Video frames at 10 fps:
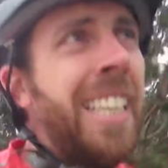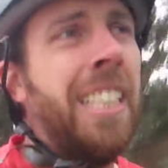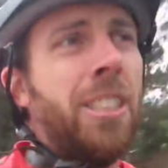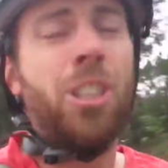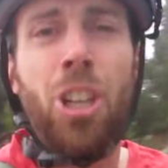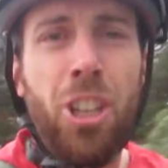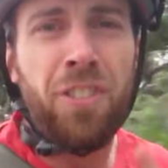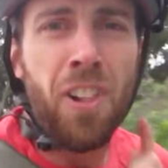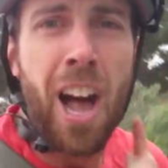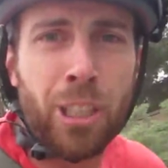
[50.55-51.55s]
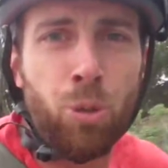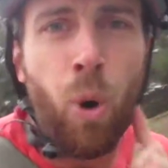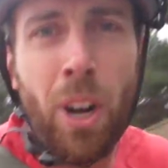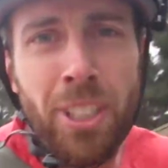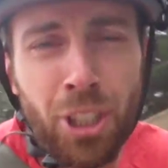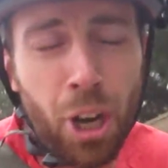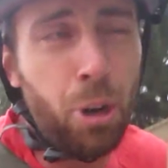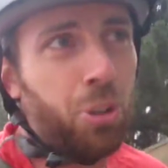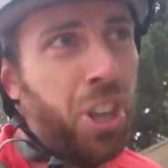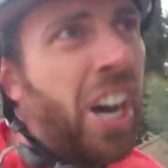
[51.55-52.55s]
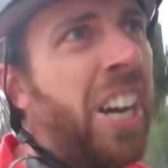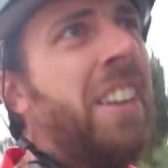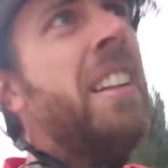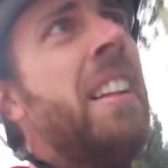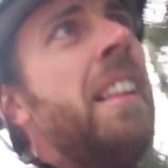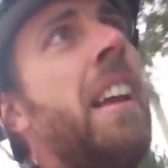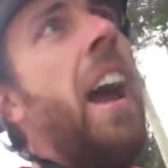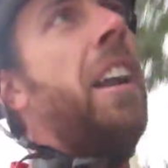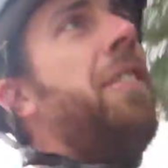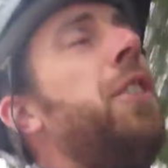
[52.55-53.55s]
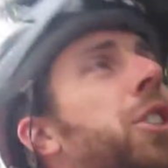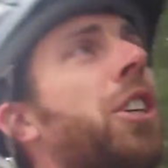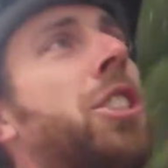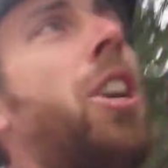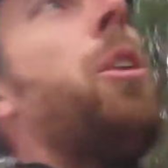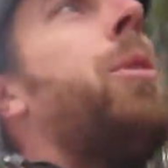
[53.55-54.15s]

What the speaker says: is to just floss one tooth. And if you just start